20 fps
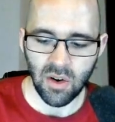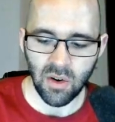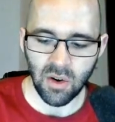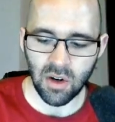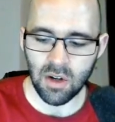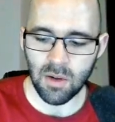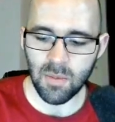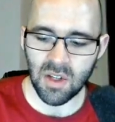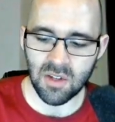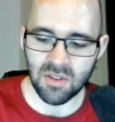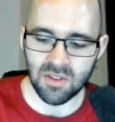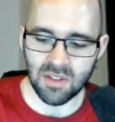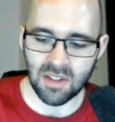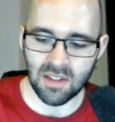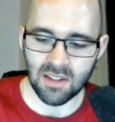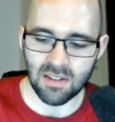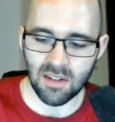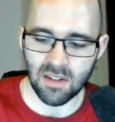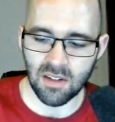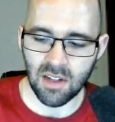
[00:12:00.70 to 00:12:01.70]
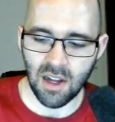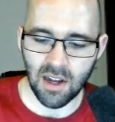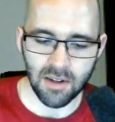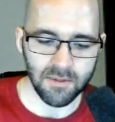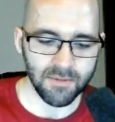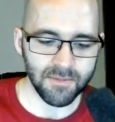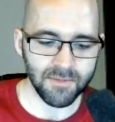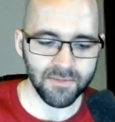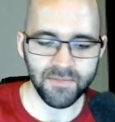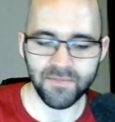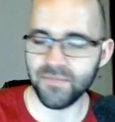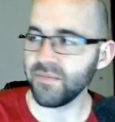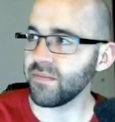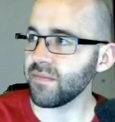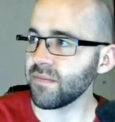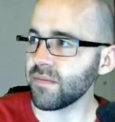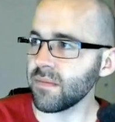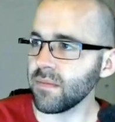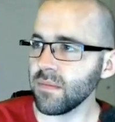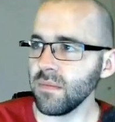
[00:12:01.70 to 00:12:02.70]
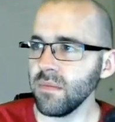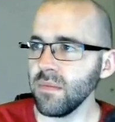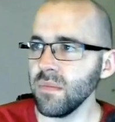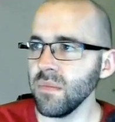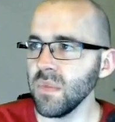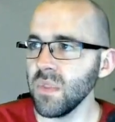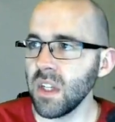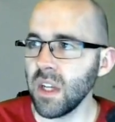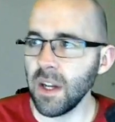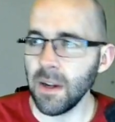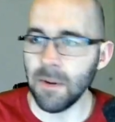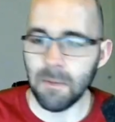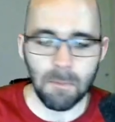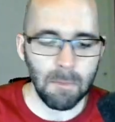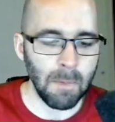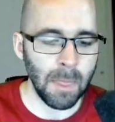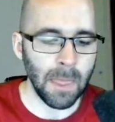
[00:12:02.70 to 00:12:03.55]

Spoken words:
We're going to be using this a lot. Okay?